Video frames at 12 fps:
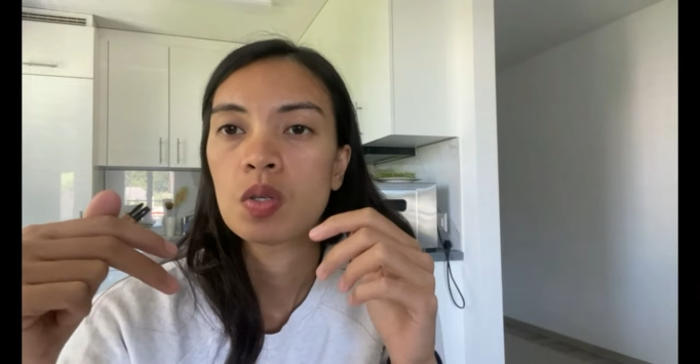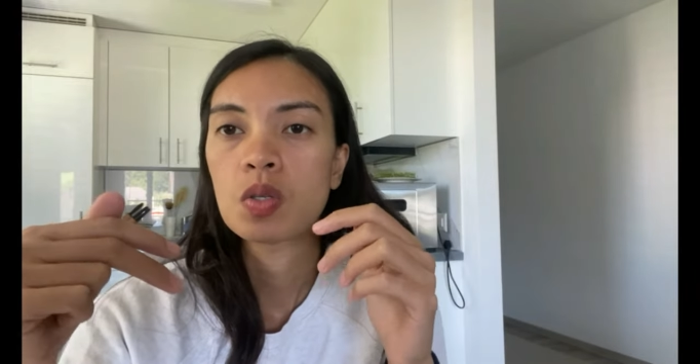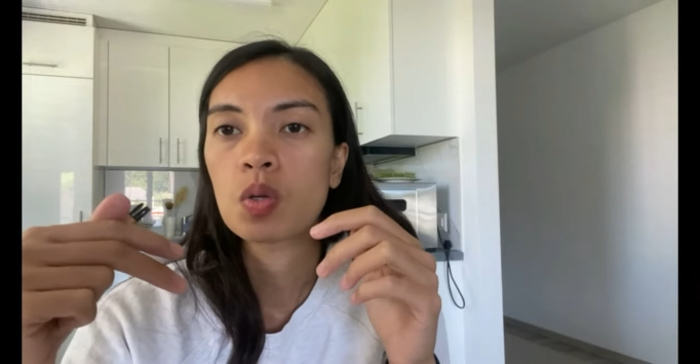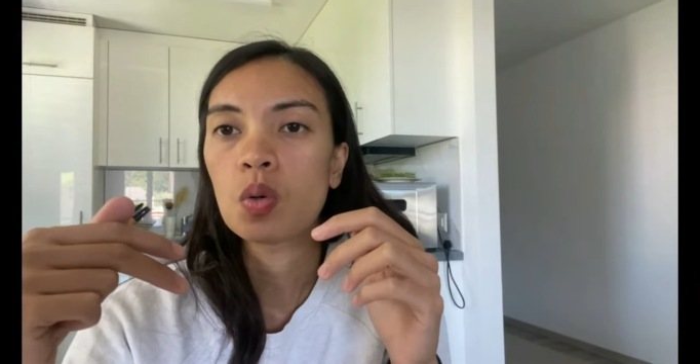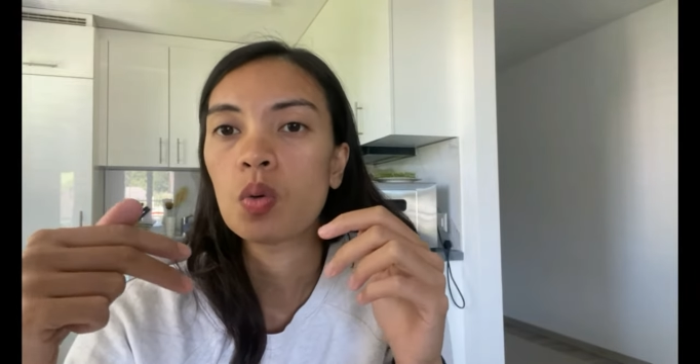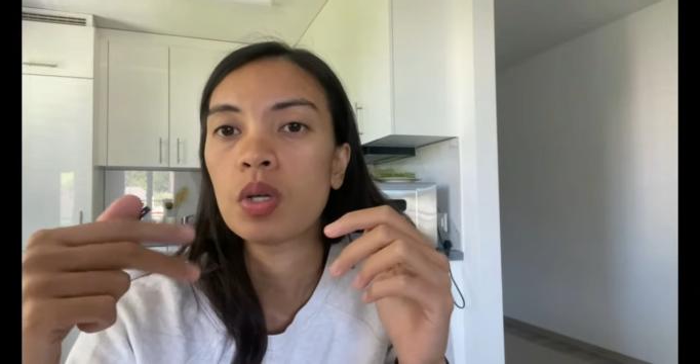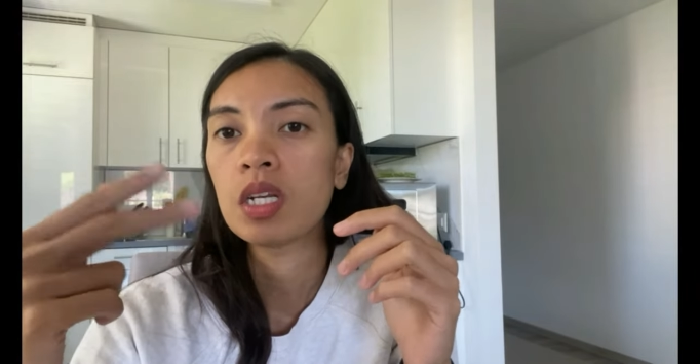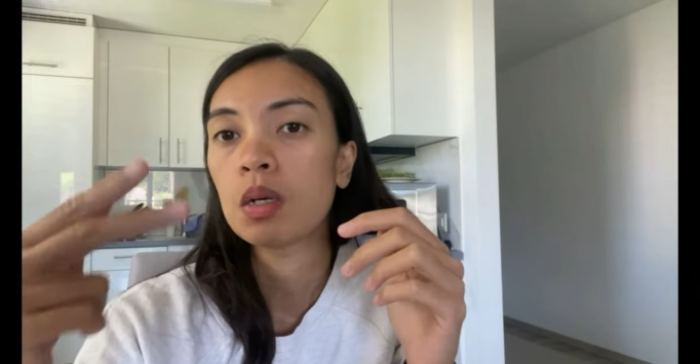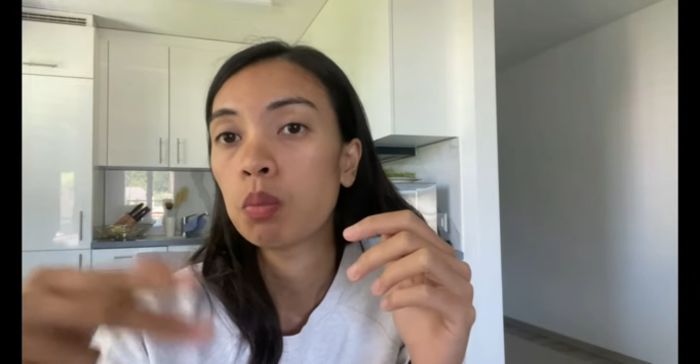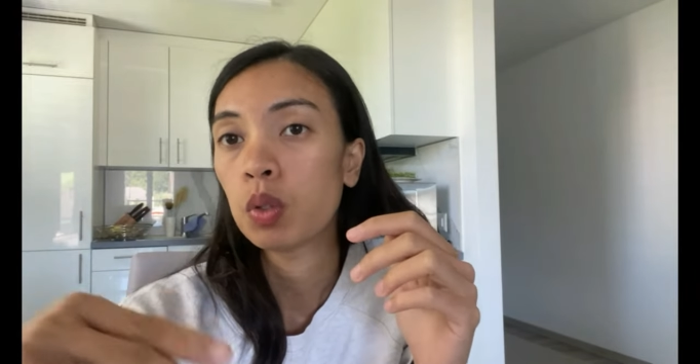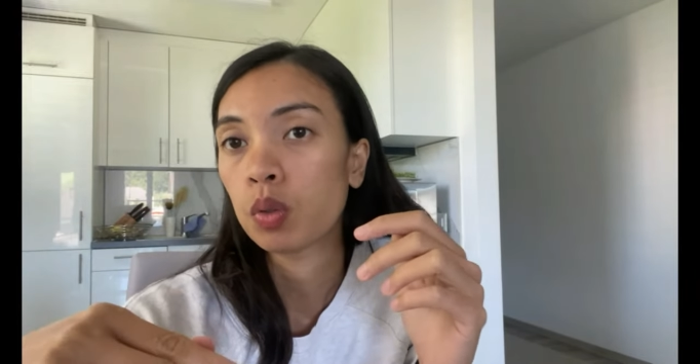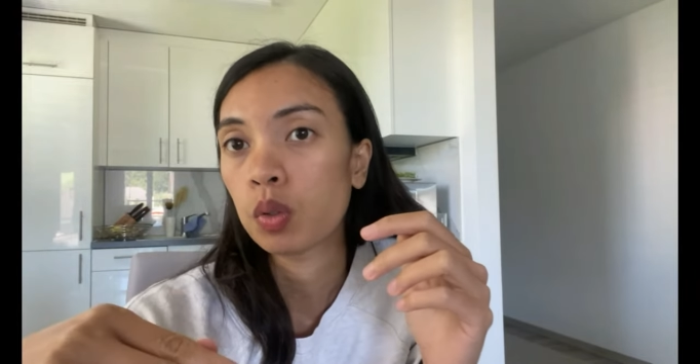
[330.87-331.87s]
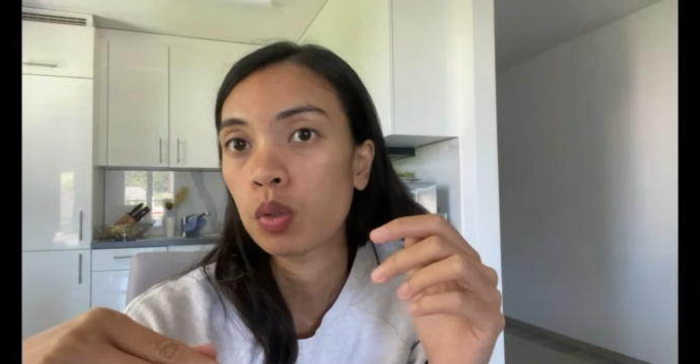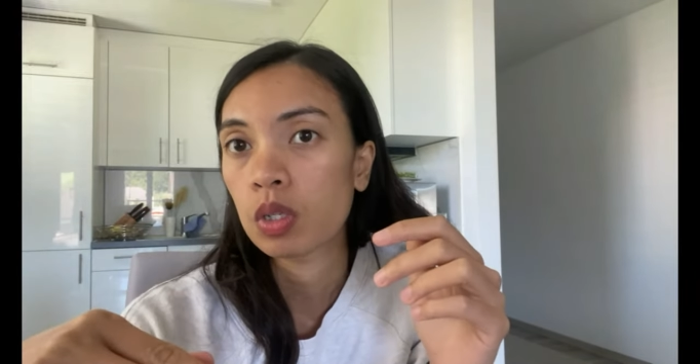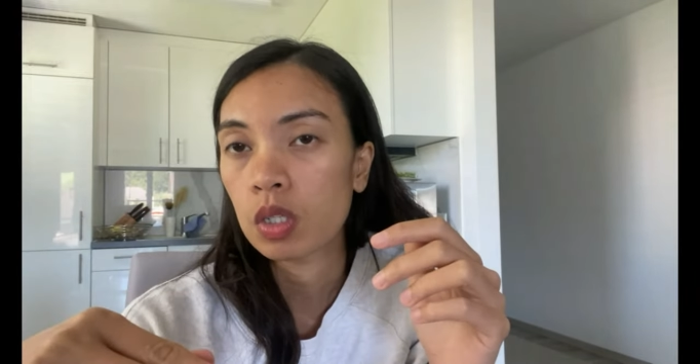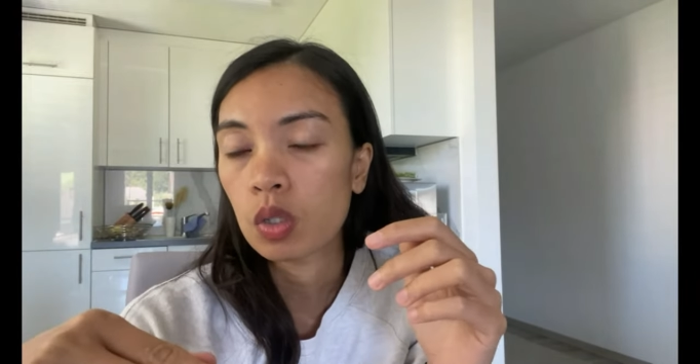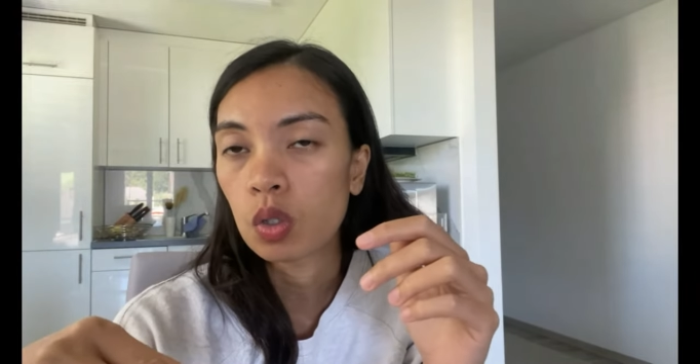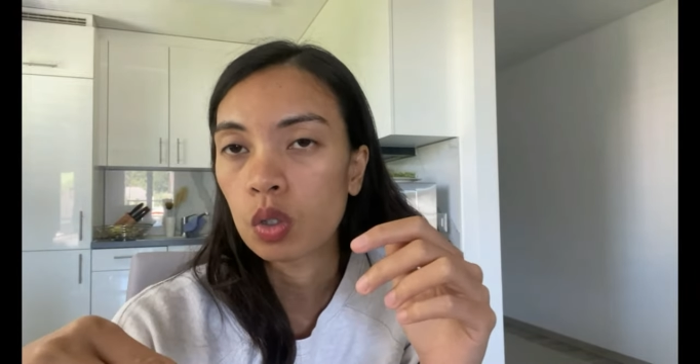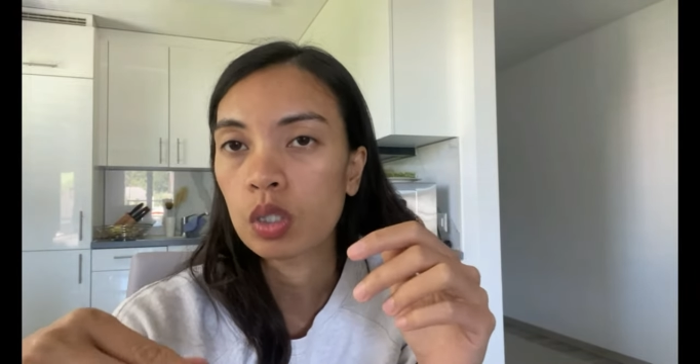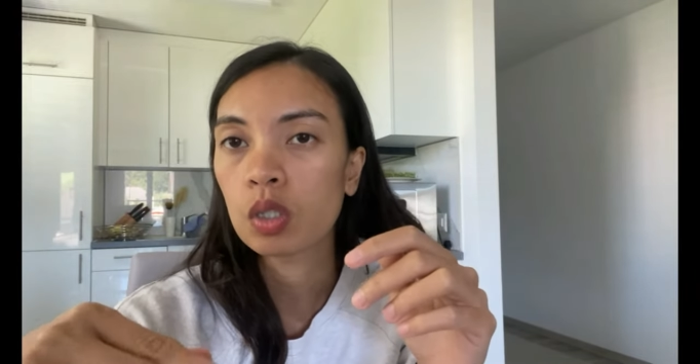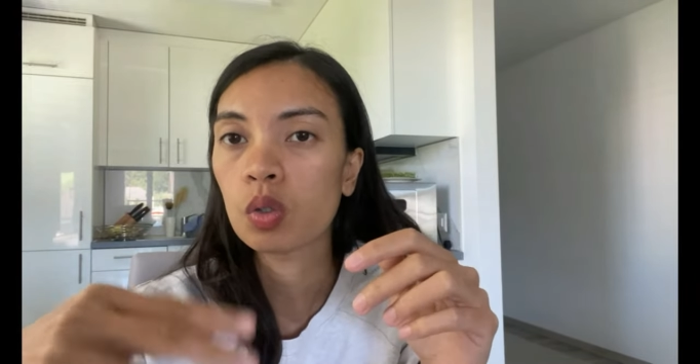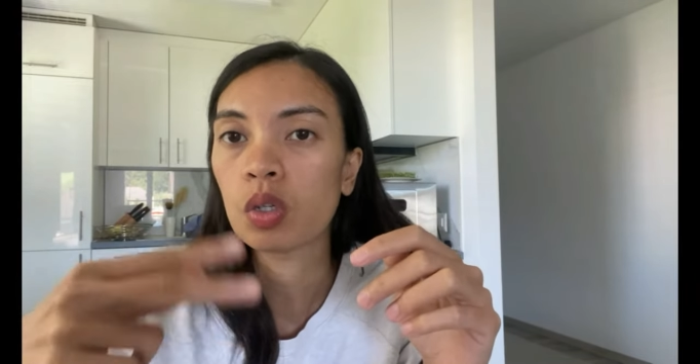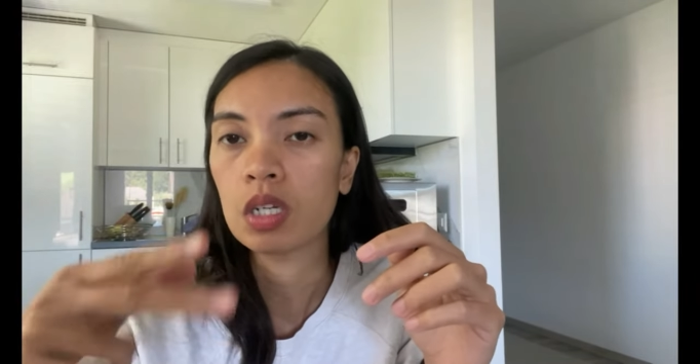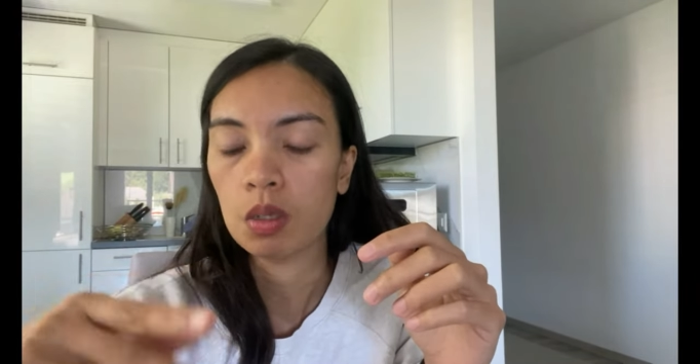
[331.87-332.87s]
So, in-upload ko rin
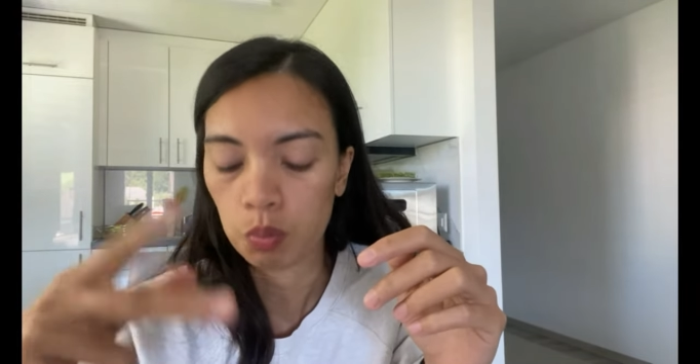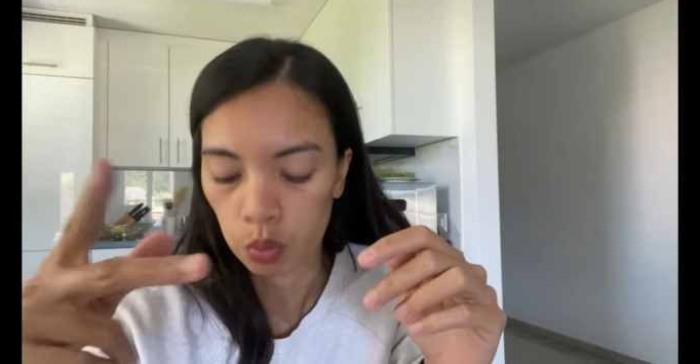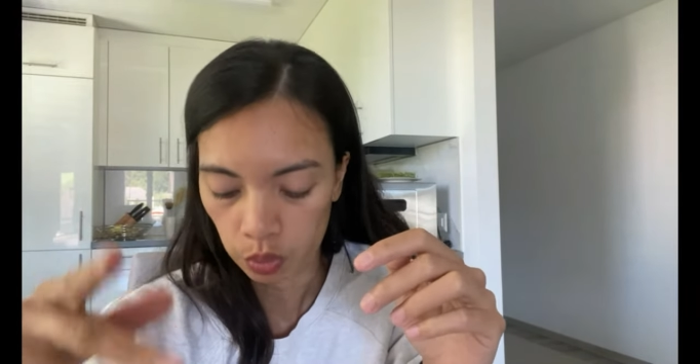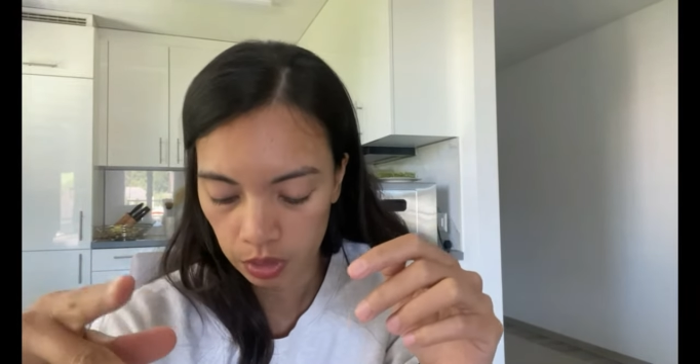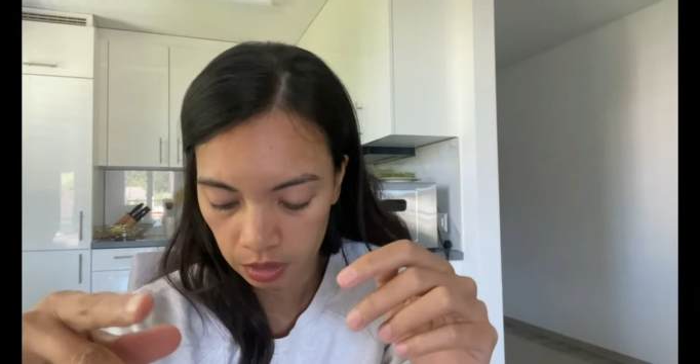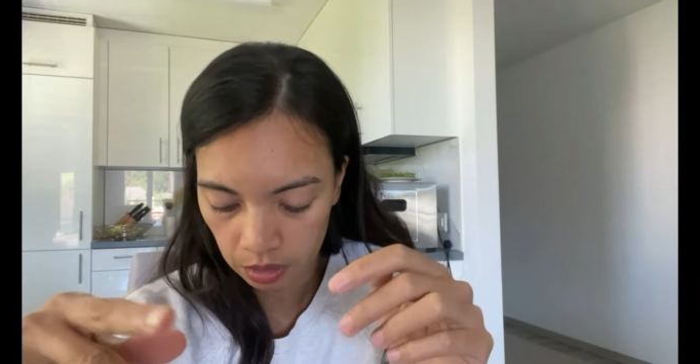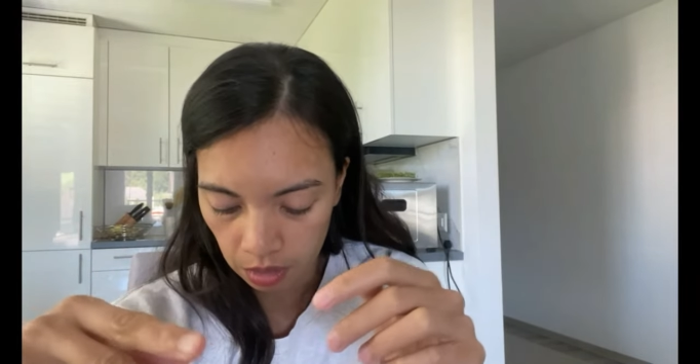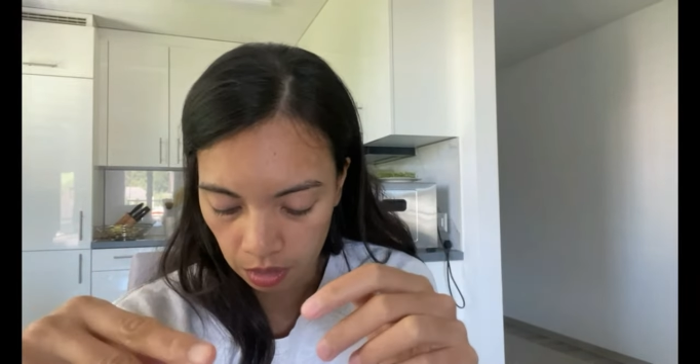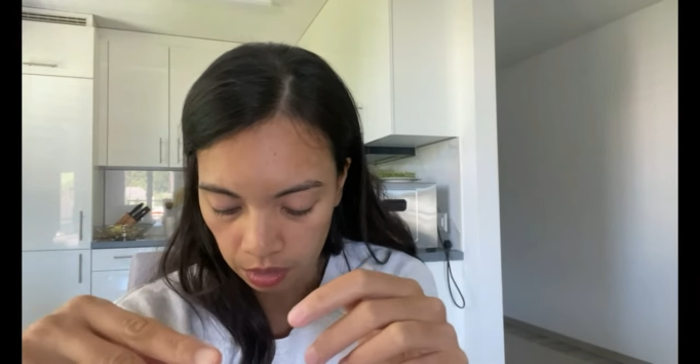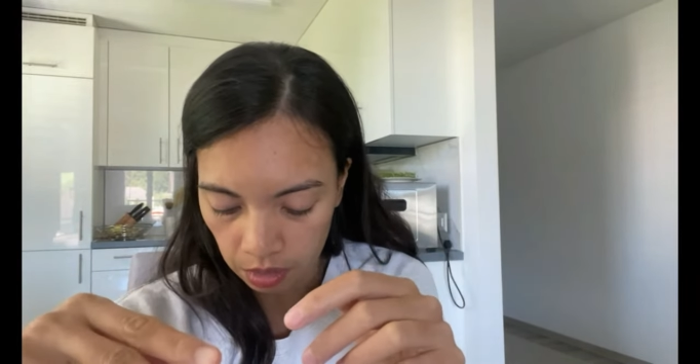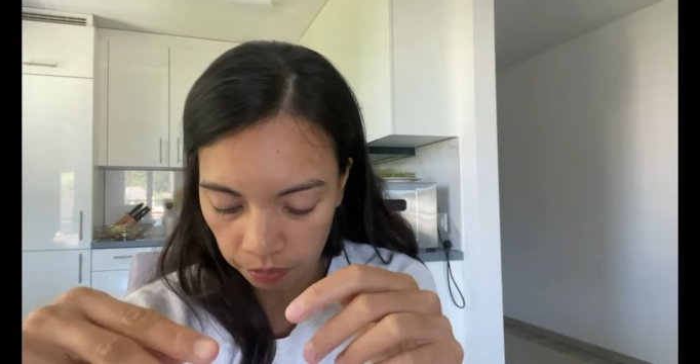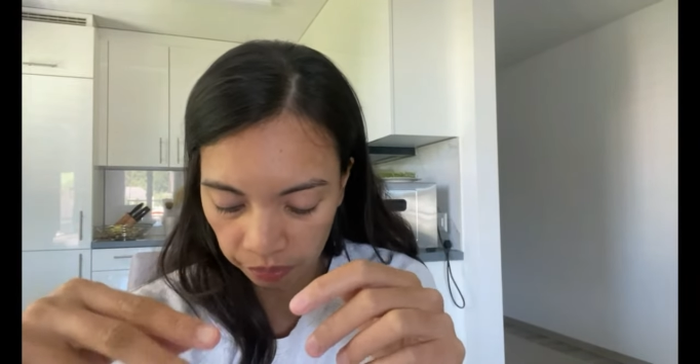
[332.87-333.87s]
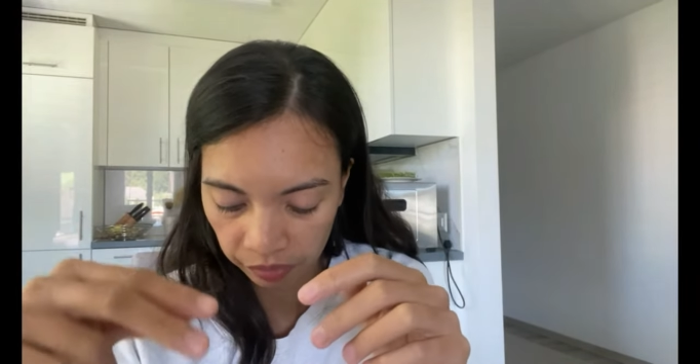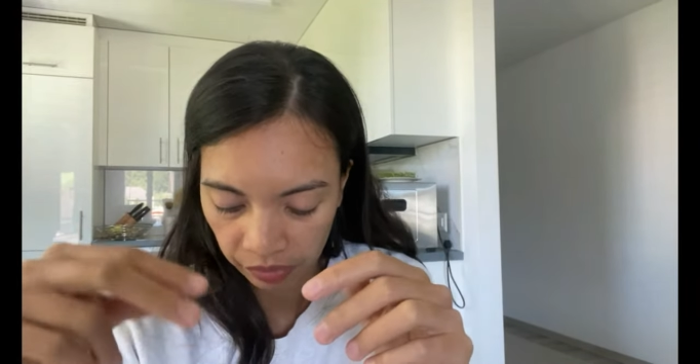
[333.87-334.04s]
yun. You can upload it there.